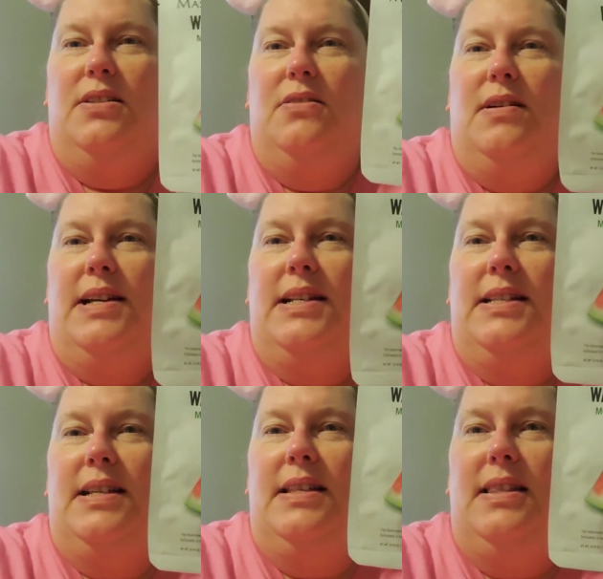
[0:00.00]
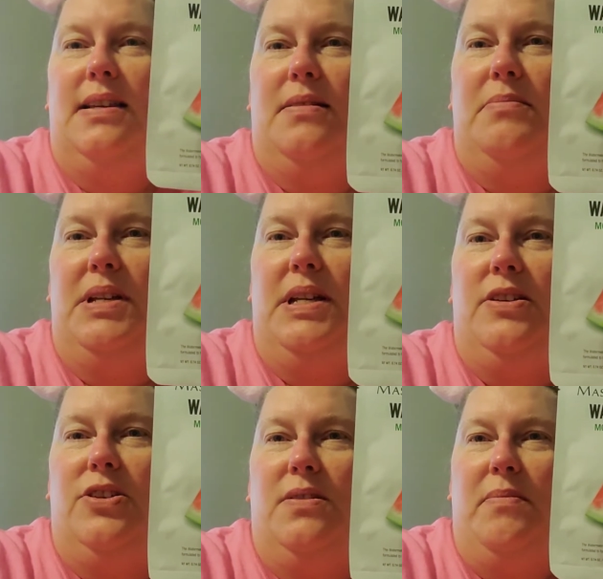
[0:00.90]
So I sent them
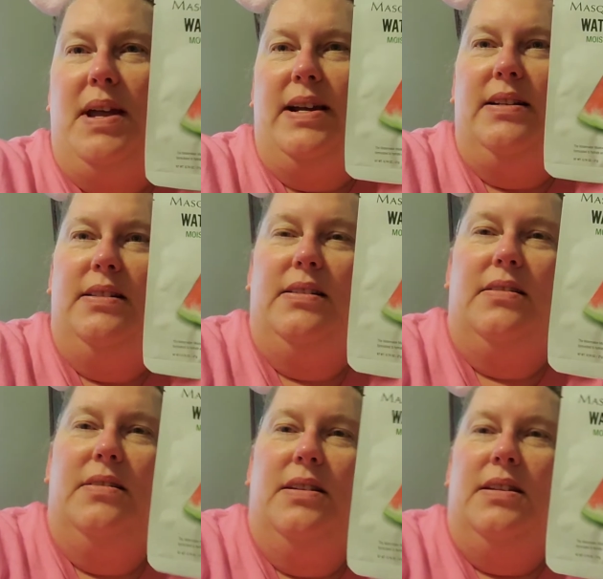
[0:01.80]
each a mask.